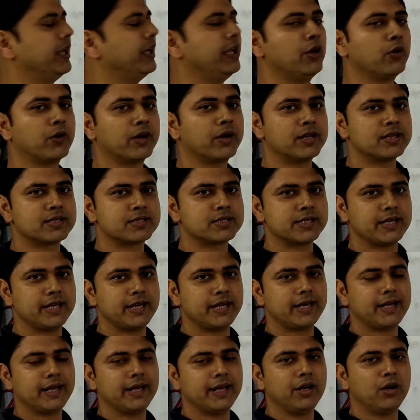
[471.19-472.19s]
you can
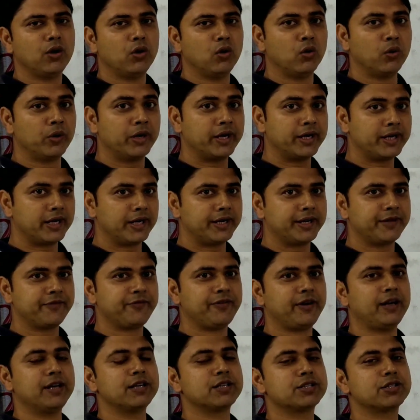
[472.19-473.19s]
say whether
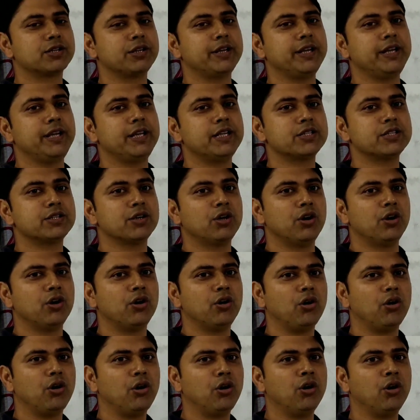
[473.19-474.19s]
the function is
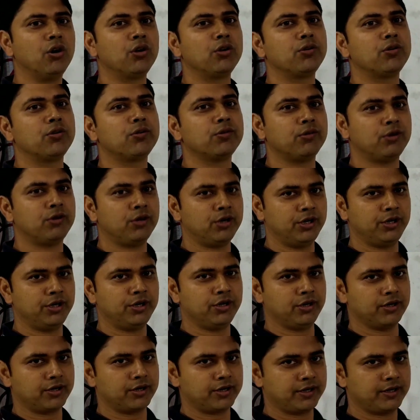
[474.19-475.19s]
onto
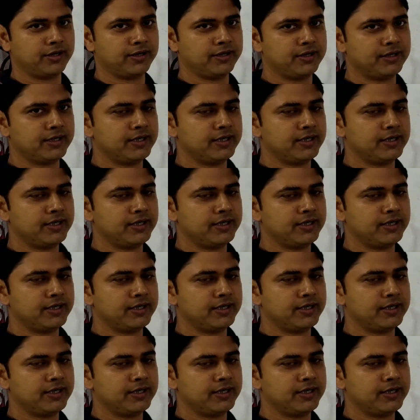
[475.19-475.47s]
or not.